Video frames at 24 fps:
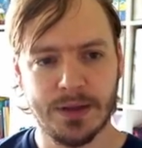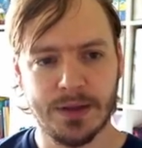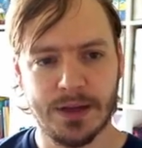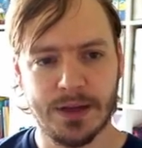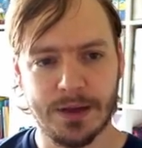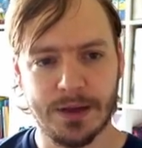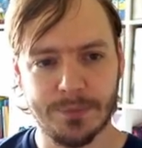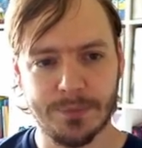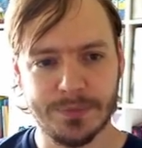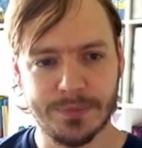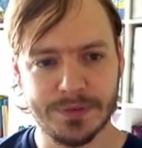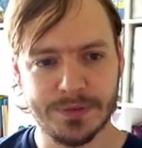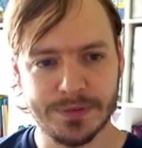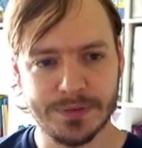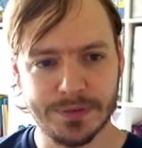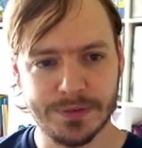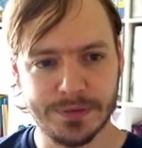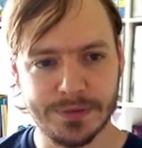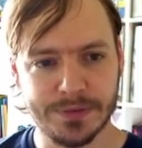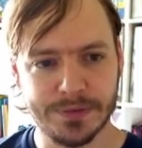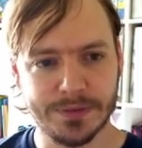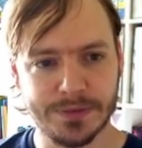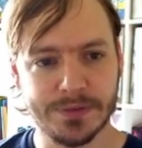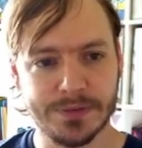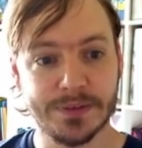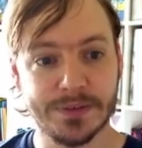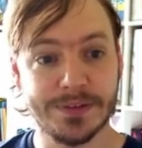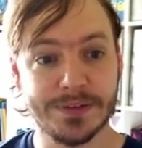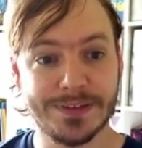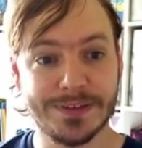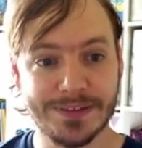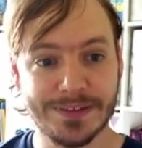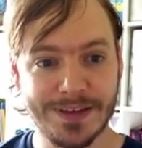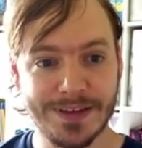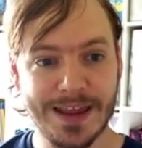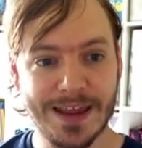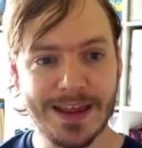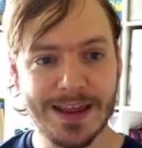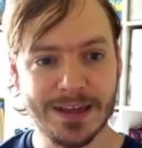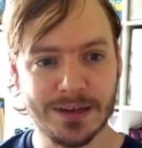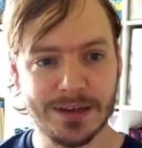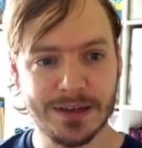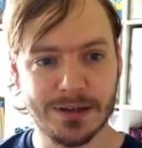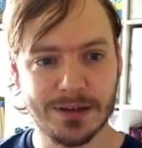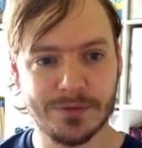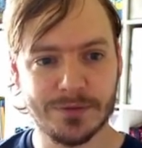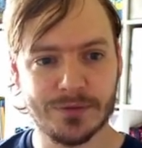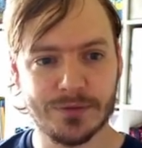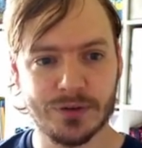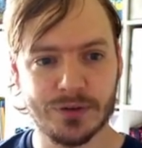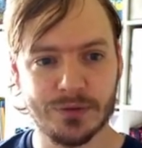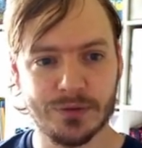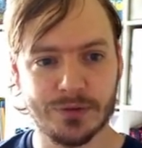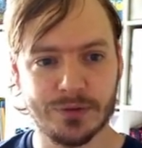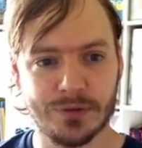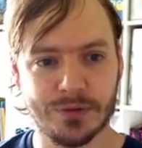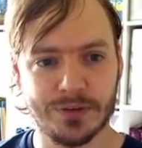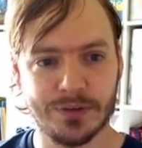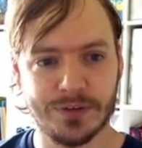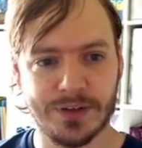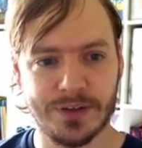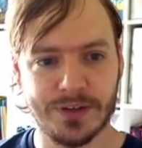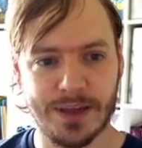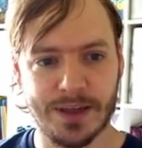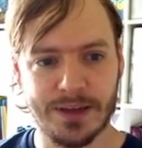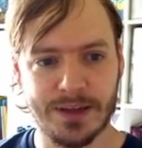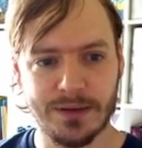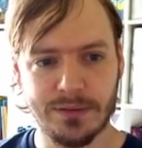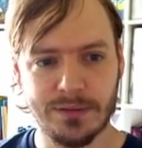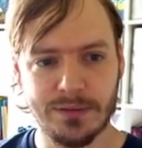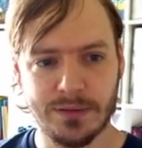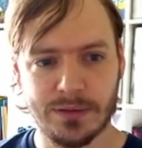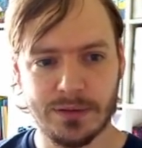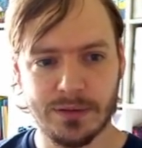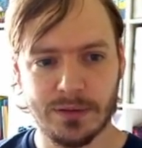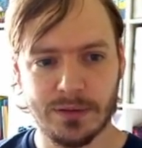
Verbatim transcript: Um, sec of 210,